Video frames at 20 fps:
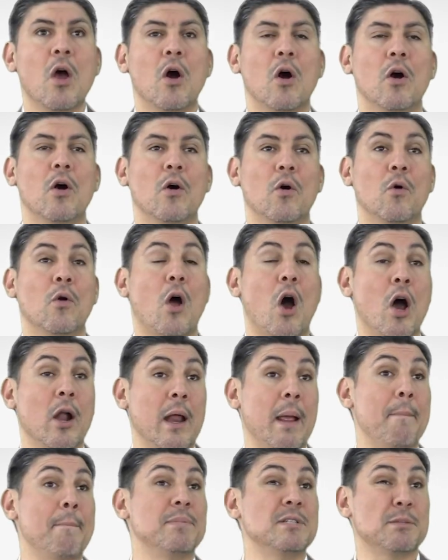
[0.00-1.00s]
or on
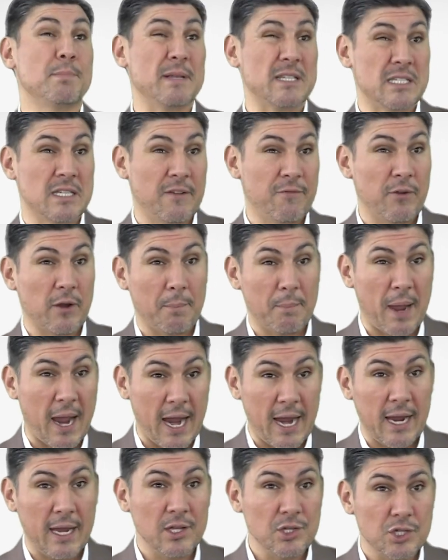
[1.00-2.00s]
a specific
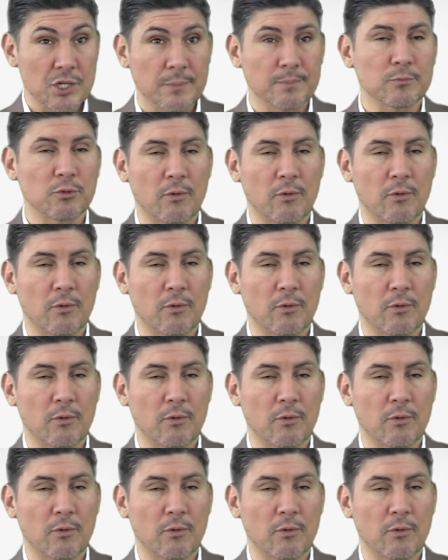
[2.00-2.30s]
page,